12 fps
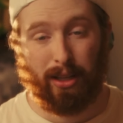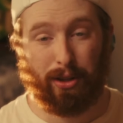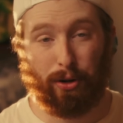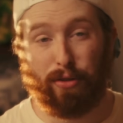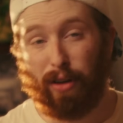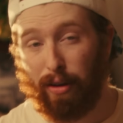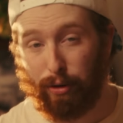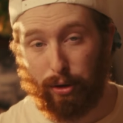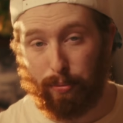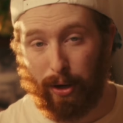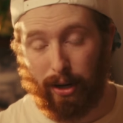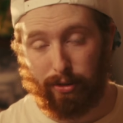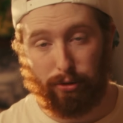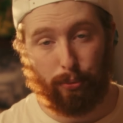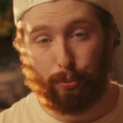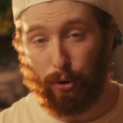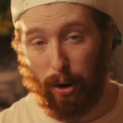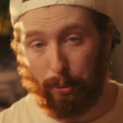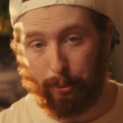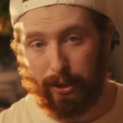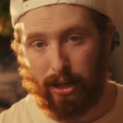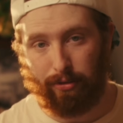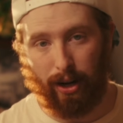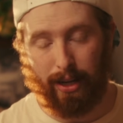$3,500
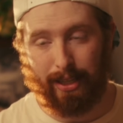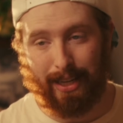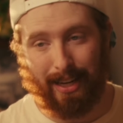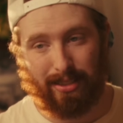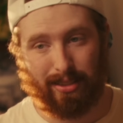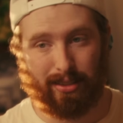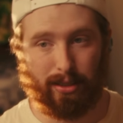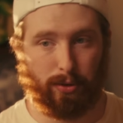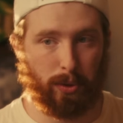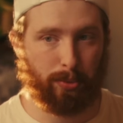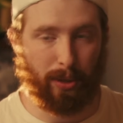probably, if I had to guess, since this one's